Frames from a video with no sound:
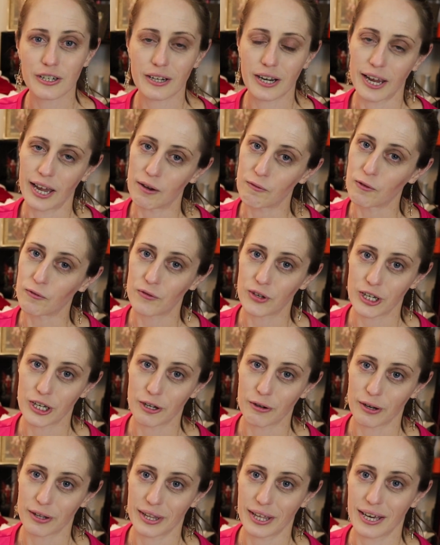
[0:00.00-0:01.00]
year, and I have a
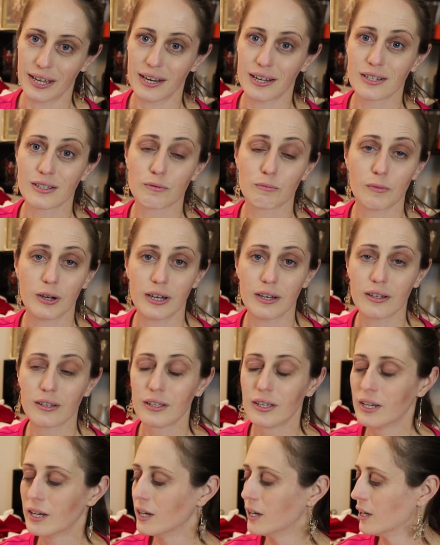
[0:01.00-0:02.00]
video on that as
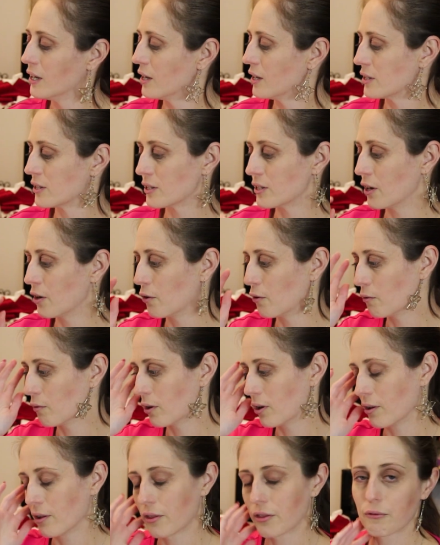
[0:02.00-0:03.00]
well.
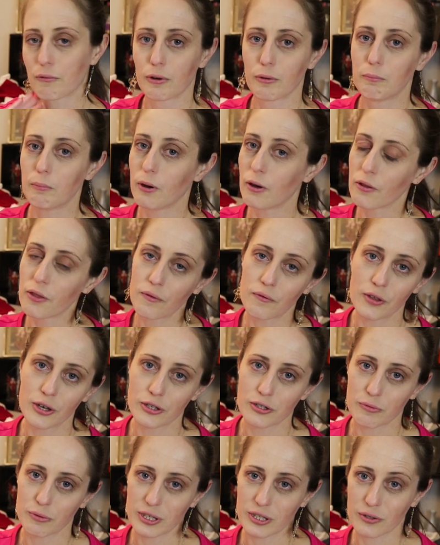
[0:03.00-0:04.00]
So through both of
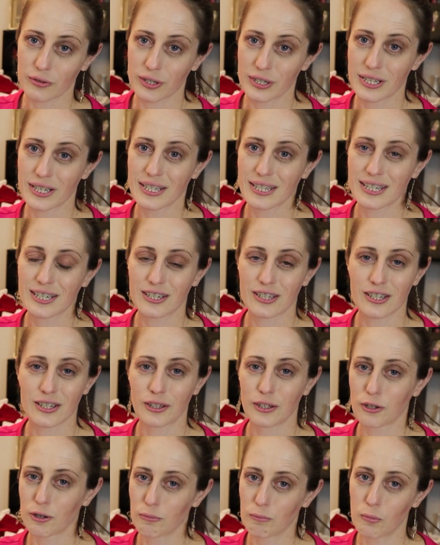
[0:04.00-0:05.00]
those resources, there's a
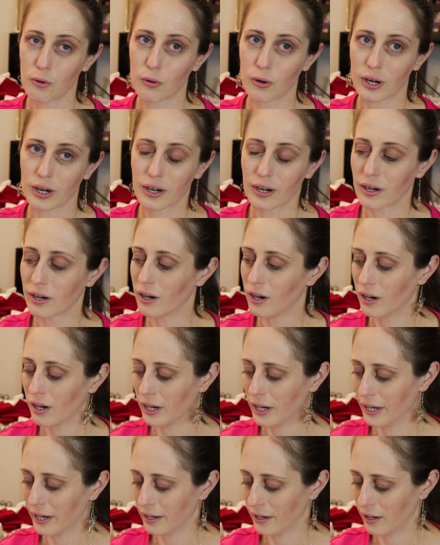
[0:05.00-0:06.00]
little more
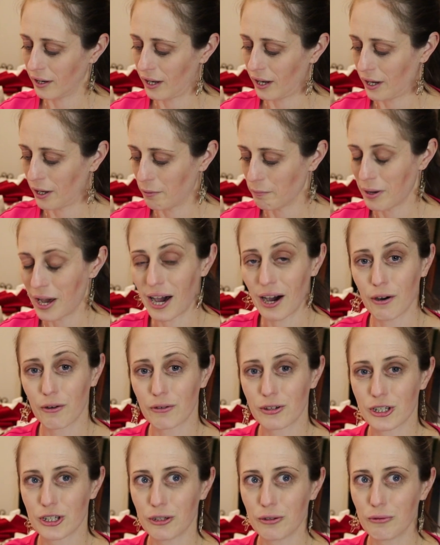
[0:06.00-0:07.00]
on
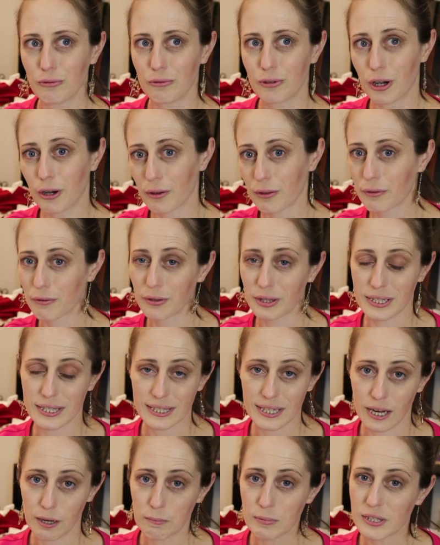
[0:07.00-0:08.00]
how to go through the
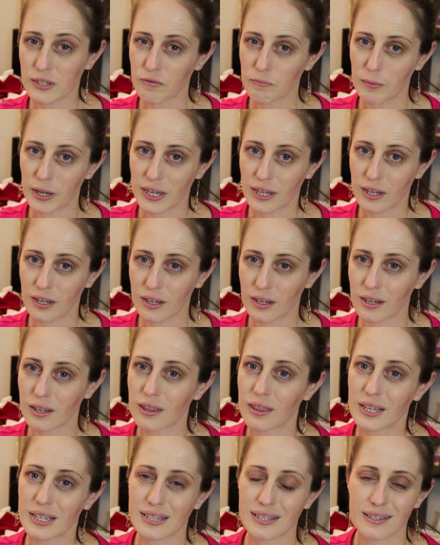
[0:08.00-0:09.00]
steps of
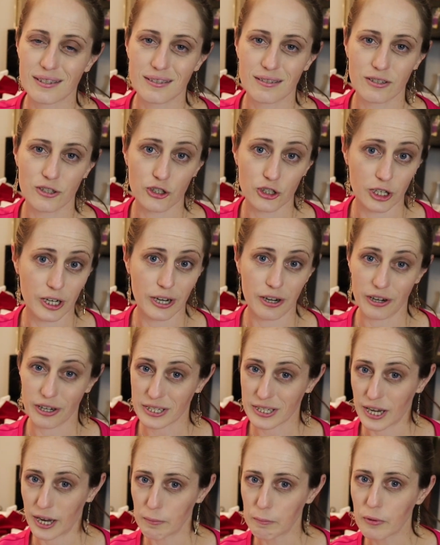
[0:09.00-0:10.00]
making this
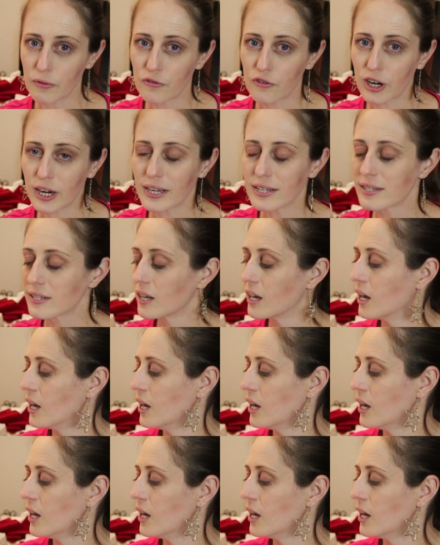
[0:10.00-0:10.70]
generic type of dress.